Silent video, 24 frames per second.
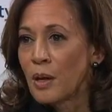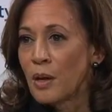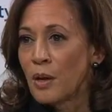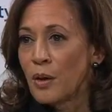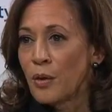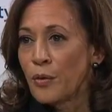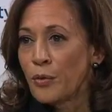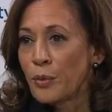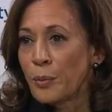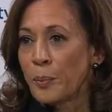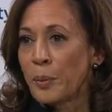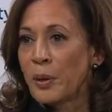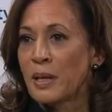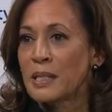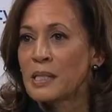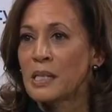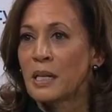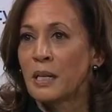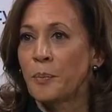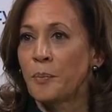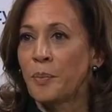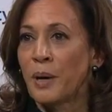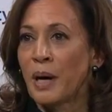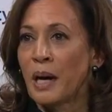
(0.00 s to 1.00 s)
For
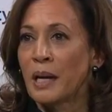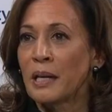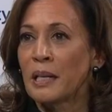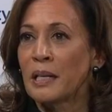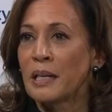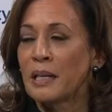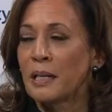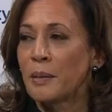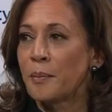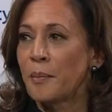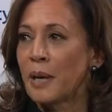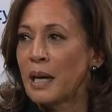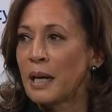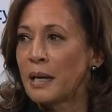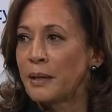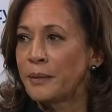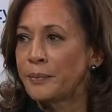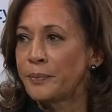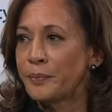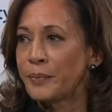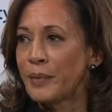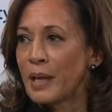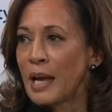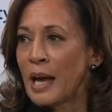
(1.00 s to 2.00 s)
President Biden and
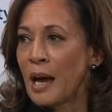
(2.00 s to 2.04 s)
me,